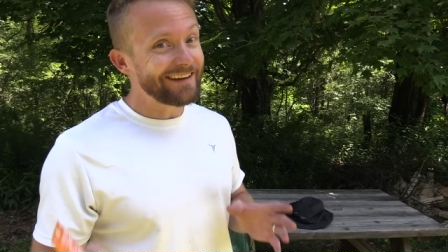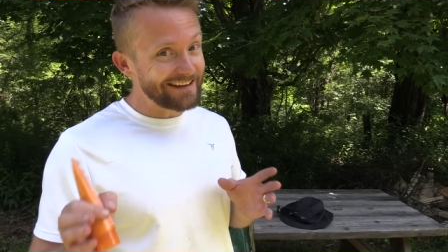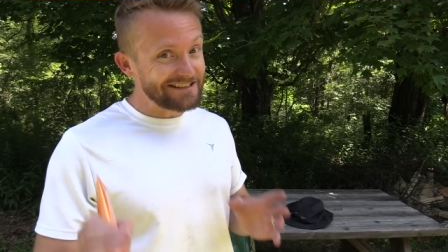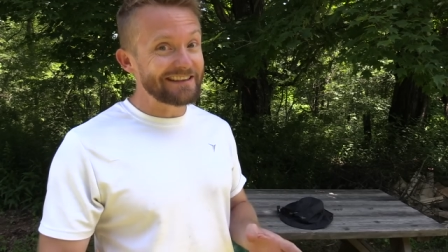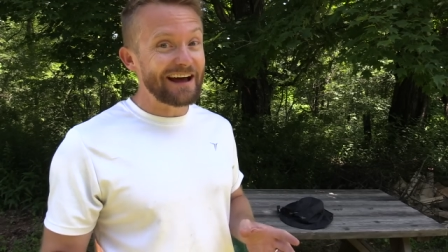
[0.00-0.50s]

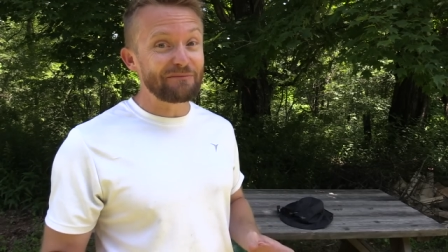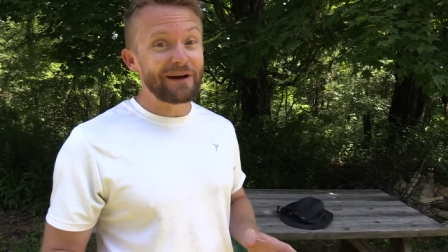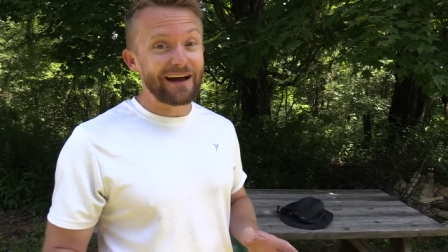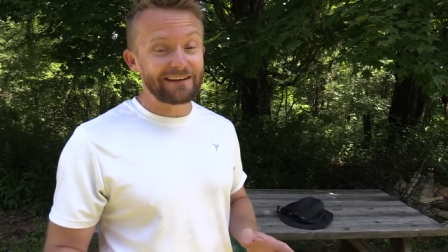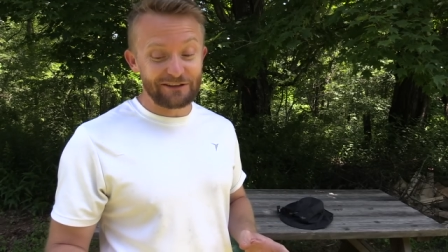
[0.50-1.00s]
It's that
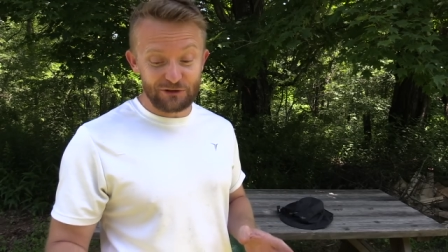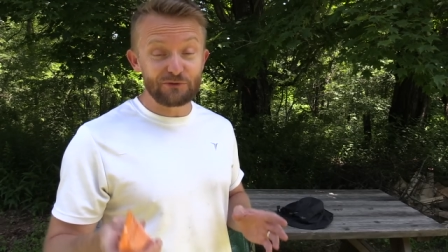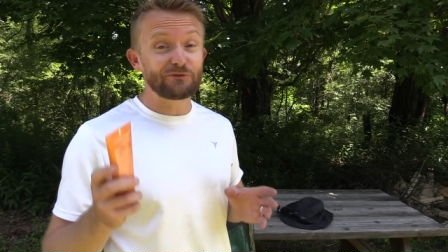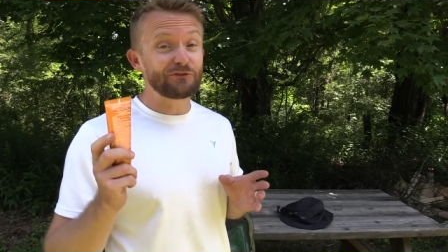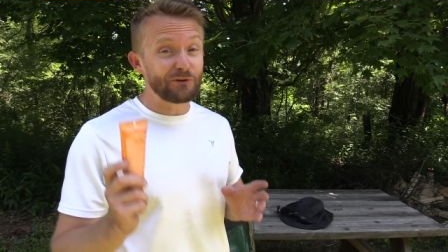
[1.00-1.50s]
bad.
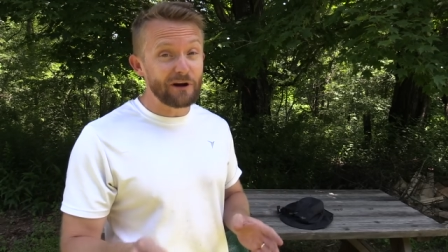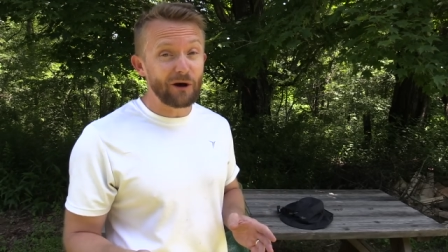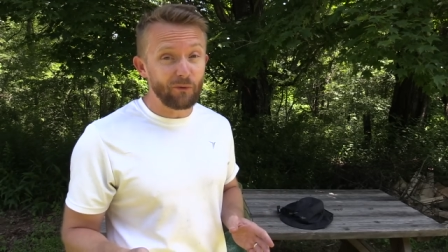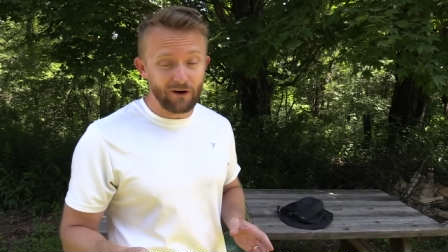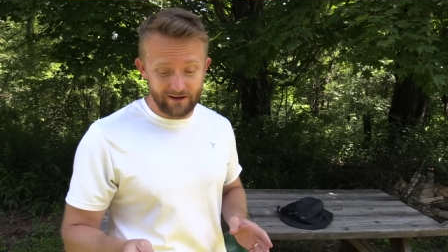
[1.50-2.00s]
You do
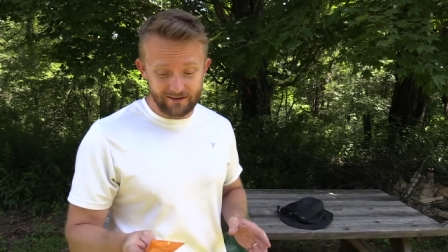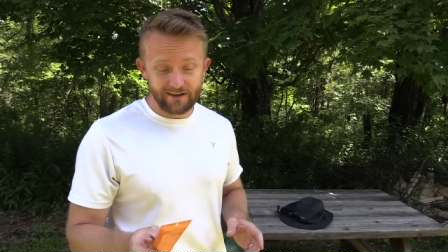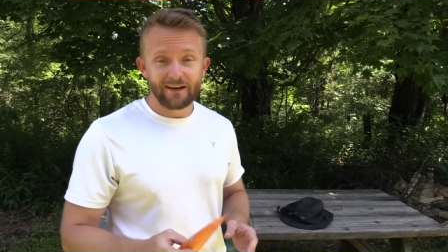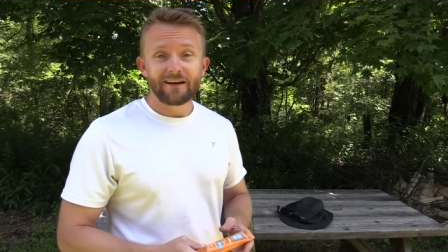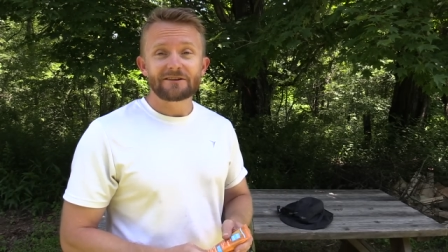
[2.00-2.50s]
not want it.
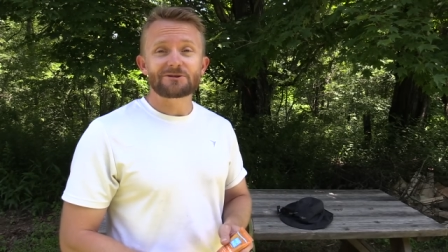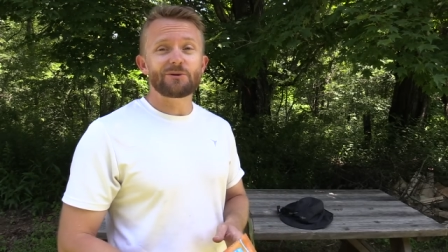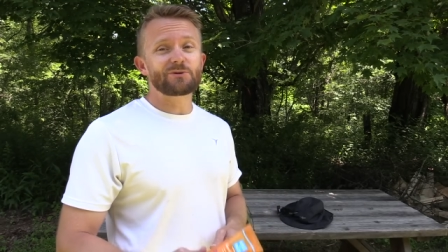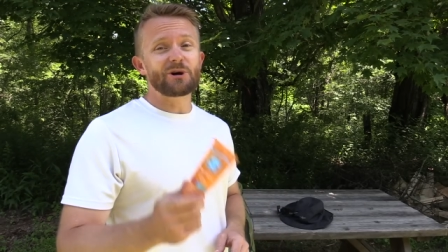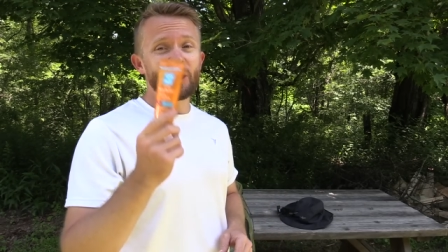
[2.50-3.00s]

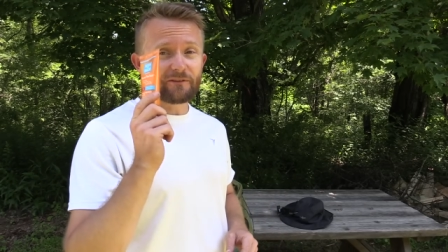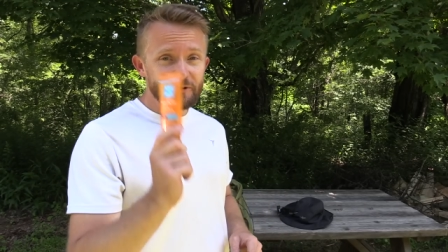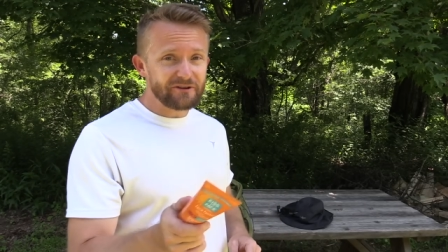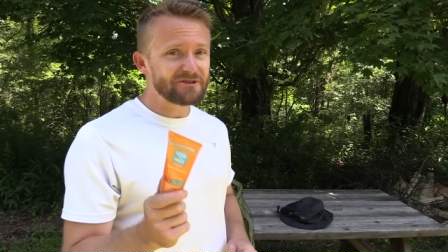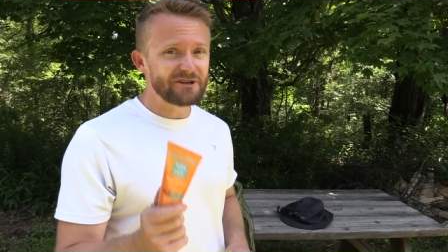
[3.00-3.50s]
So
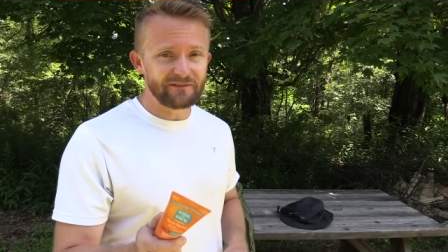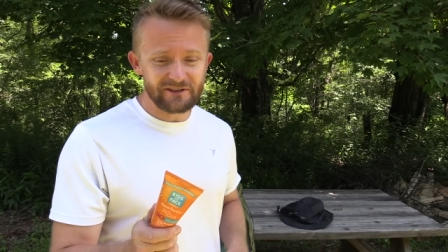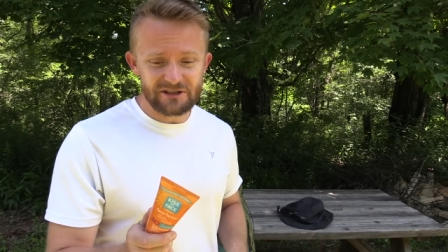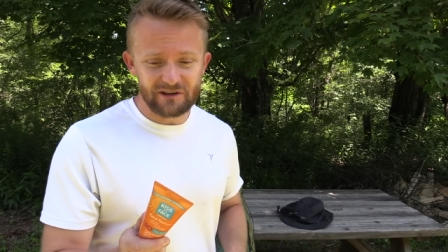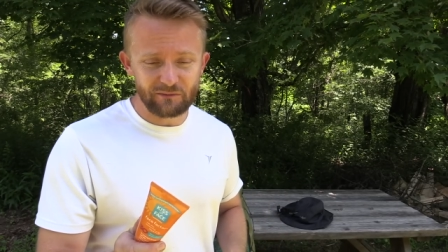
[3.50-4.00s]
cover yourself
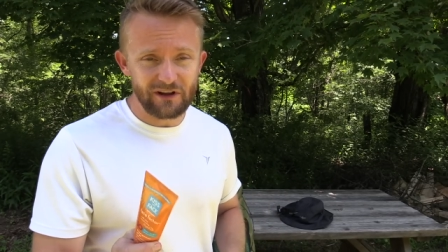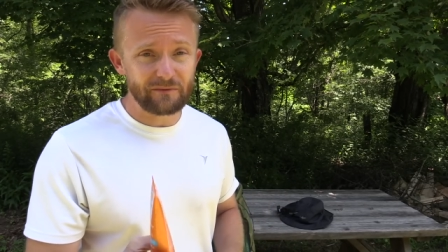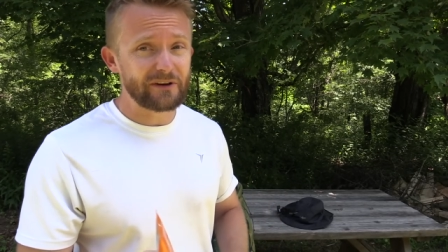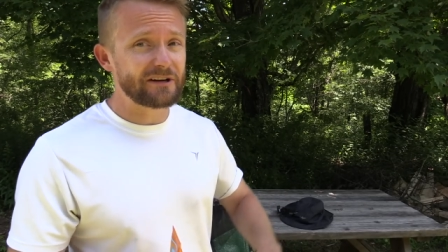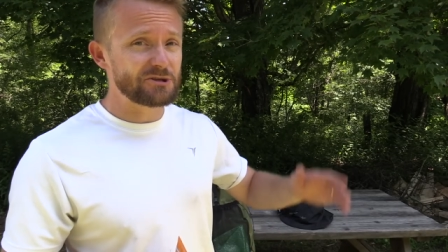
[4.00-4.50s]
in
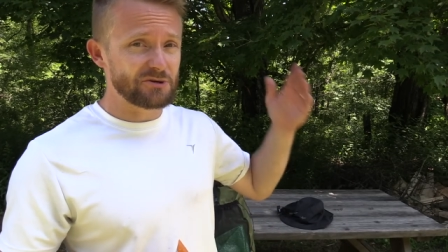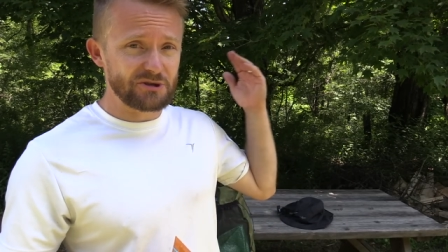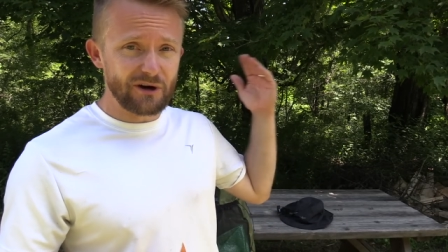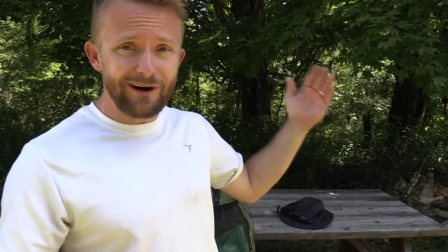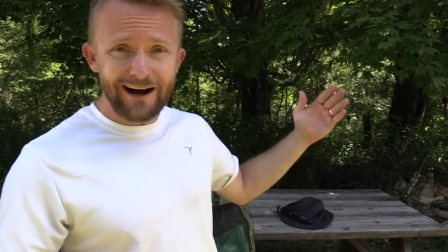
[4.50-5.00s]
sunblock because you're
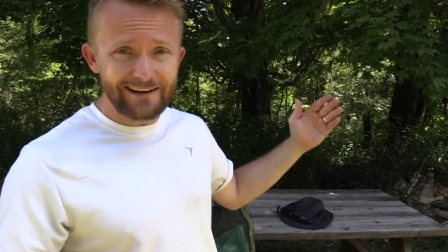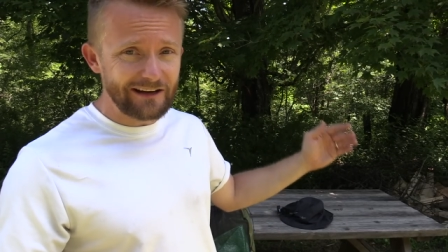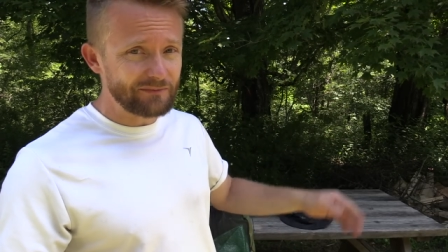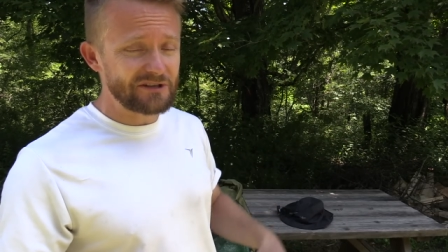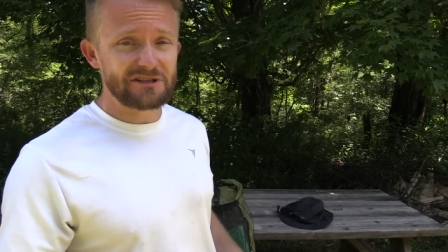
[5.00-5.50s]
so high
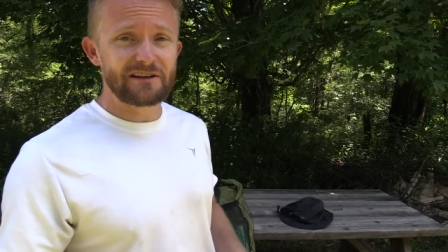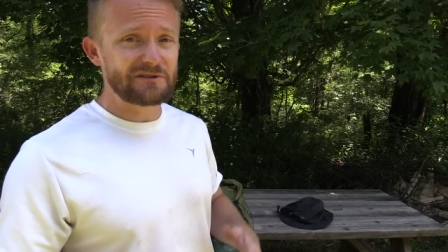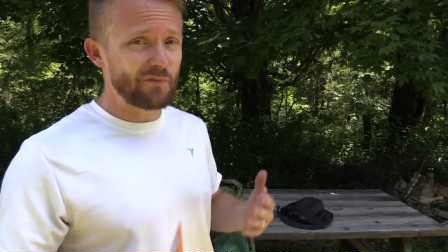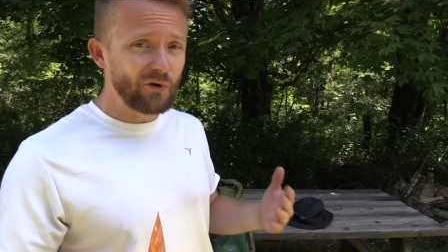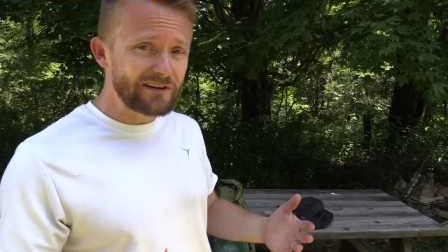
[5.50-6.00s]
up, the
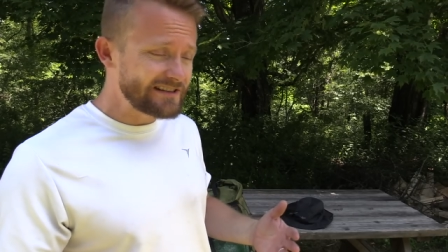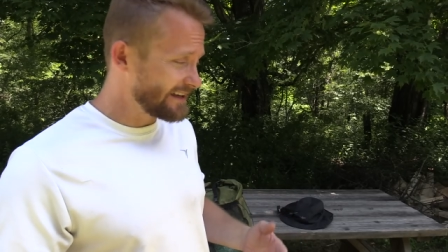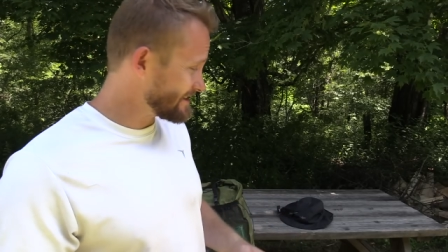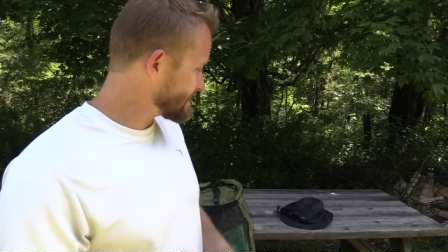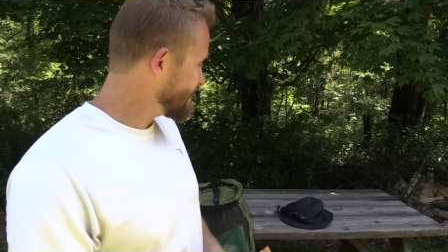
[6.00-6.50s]
sun's more
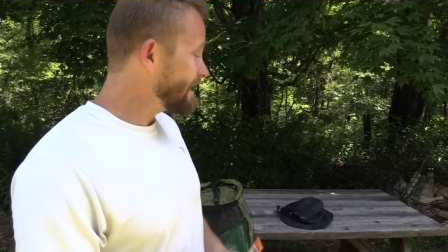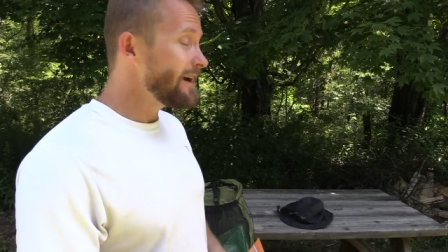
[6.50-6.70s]
intense.